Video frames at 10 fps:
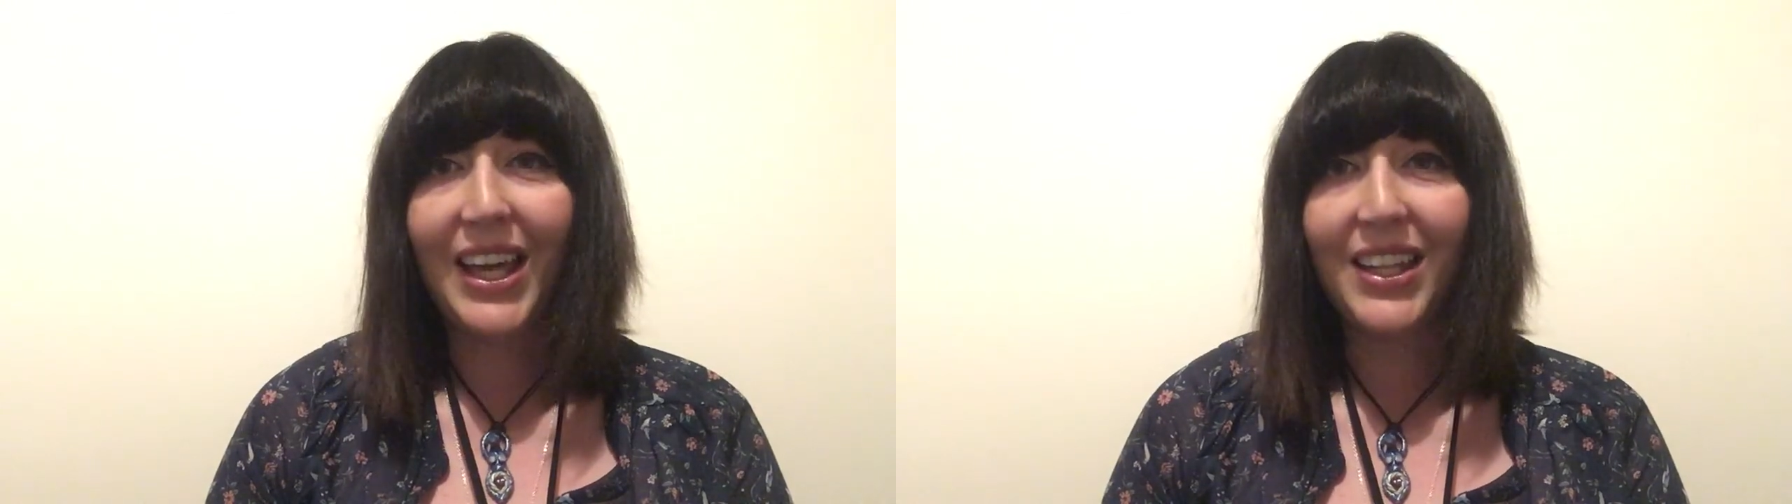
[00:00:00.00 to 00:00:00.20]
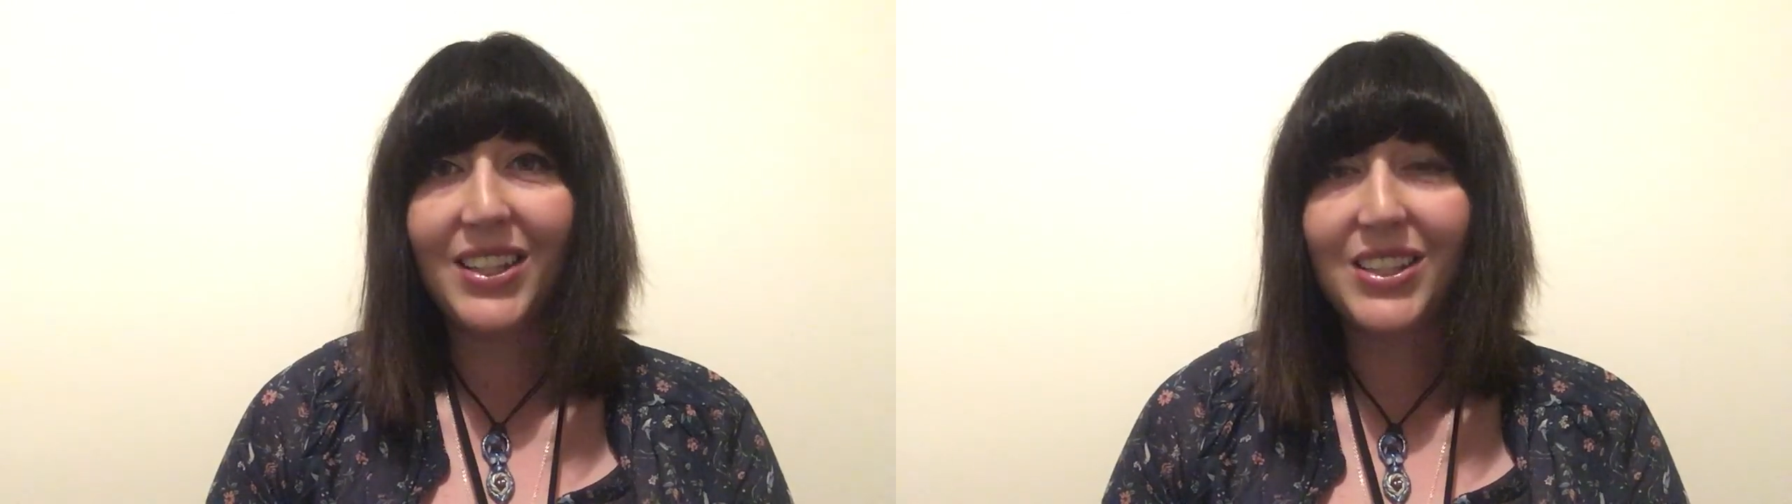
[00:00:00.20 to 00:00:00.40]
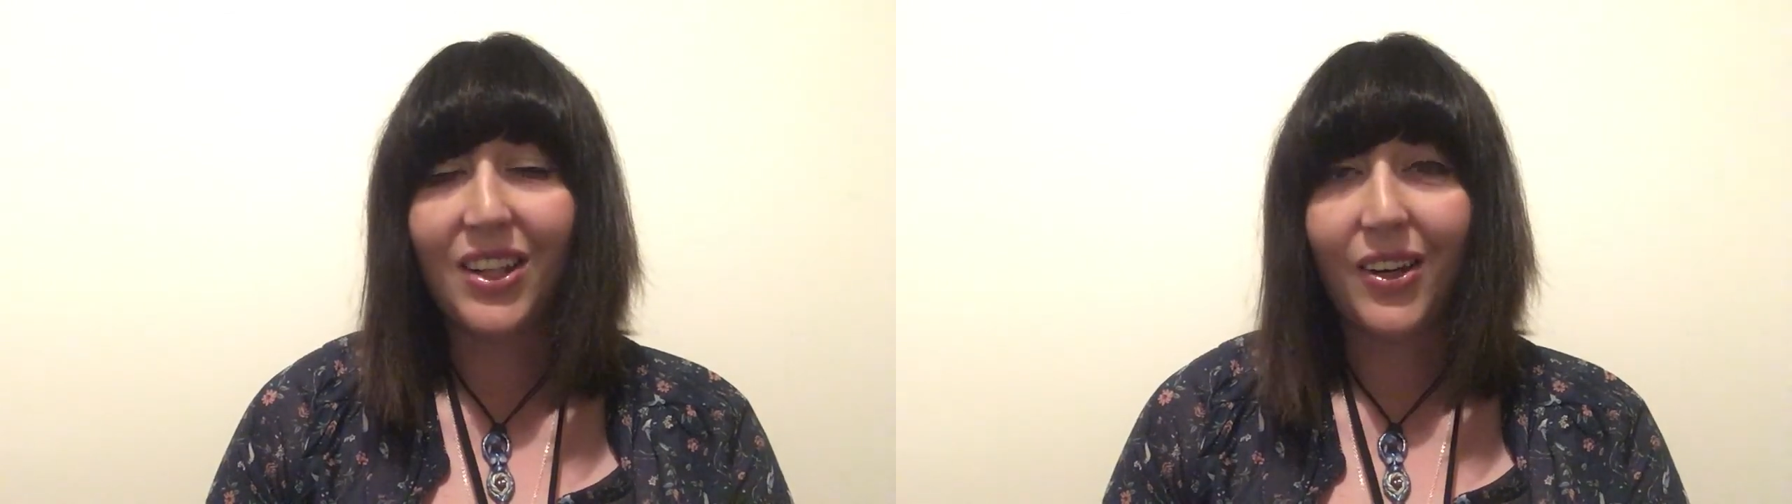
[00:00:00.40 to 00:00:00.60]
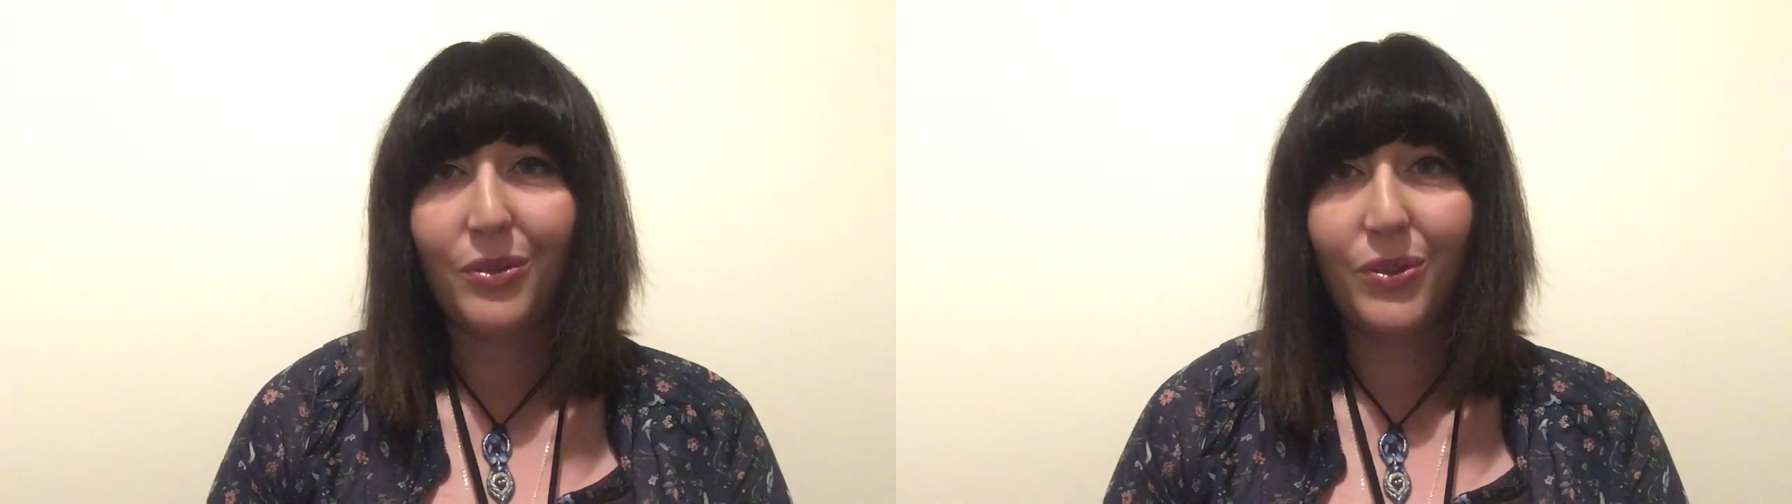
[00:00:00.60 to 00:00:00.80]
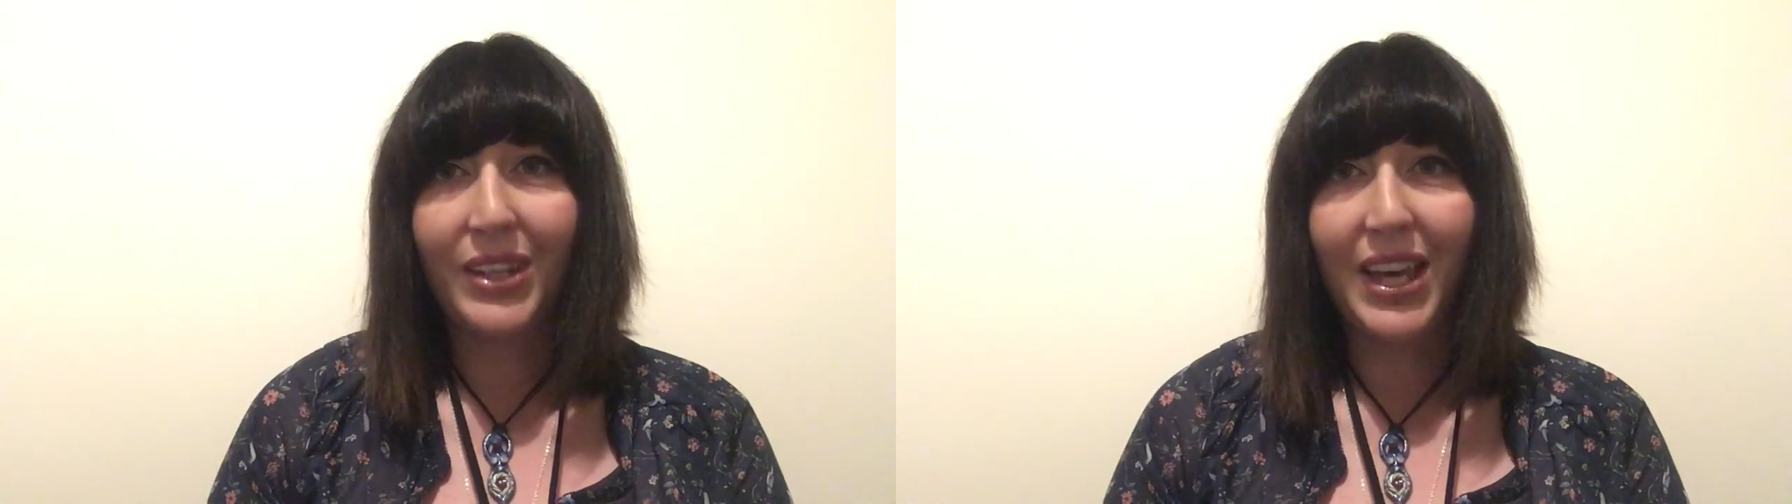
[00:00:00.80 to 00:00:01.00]
and I
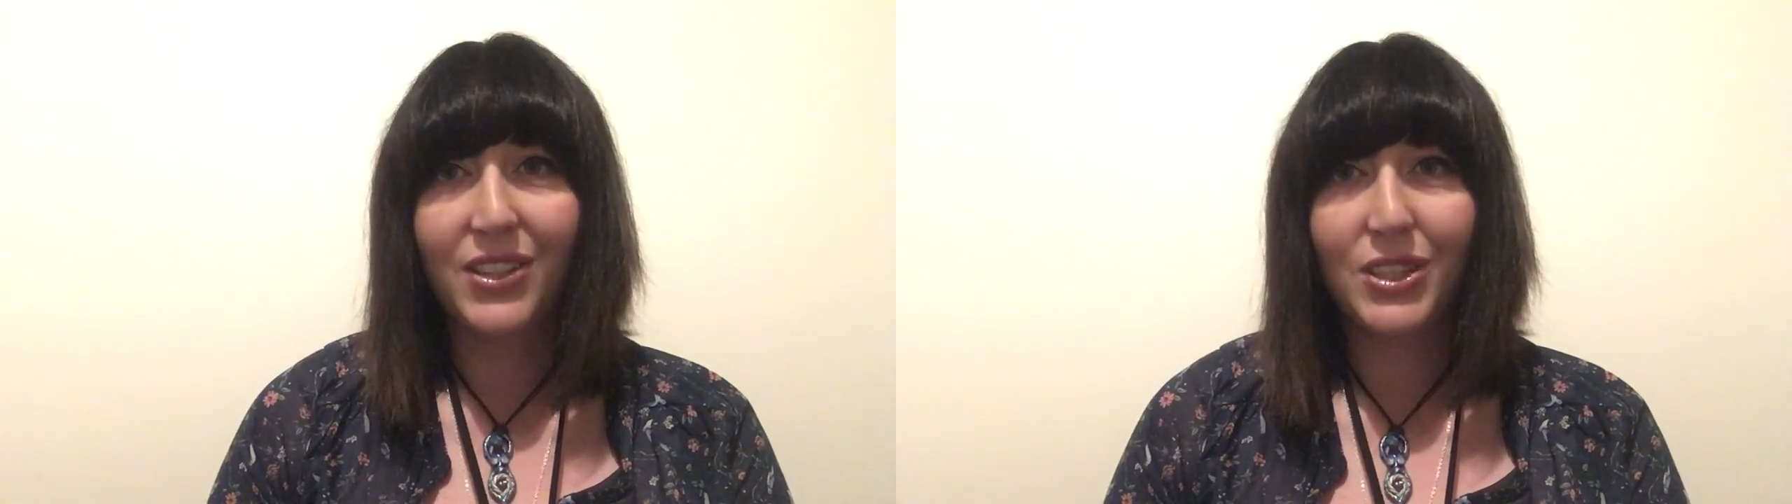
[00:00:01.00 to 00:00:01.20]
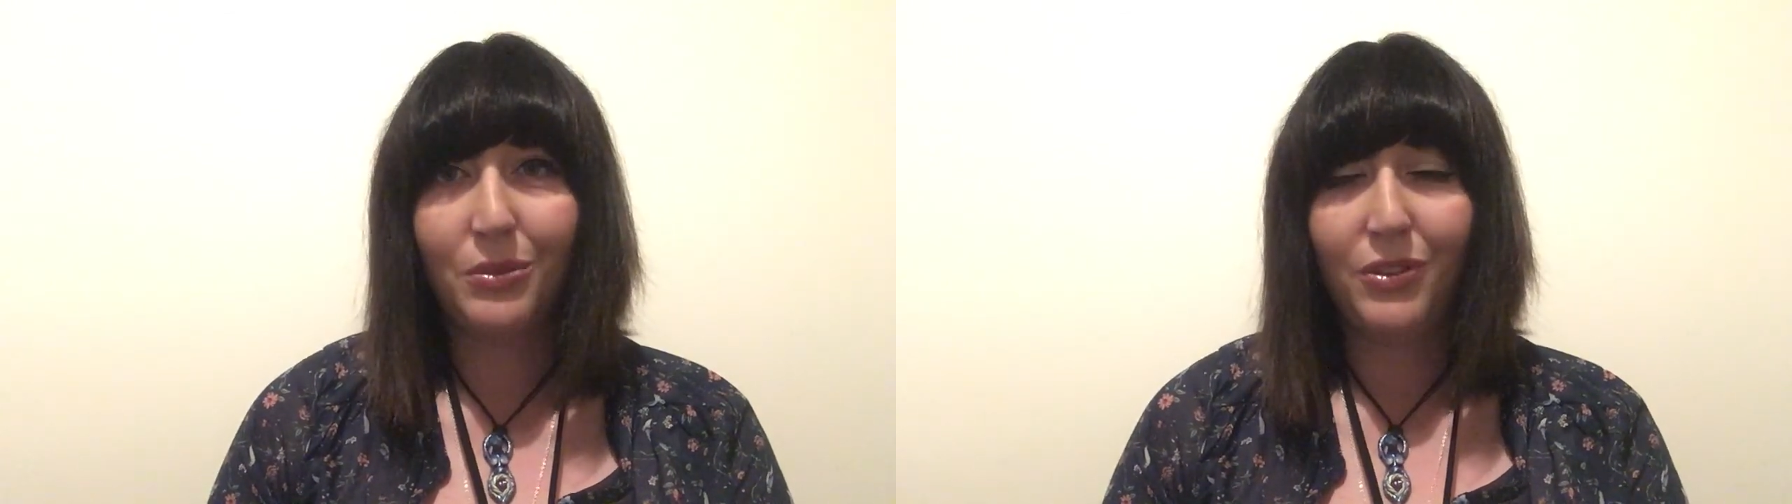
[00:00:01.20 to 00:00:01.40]
will catch up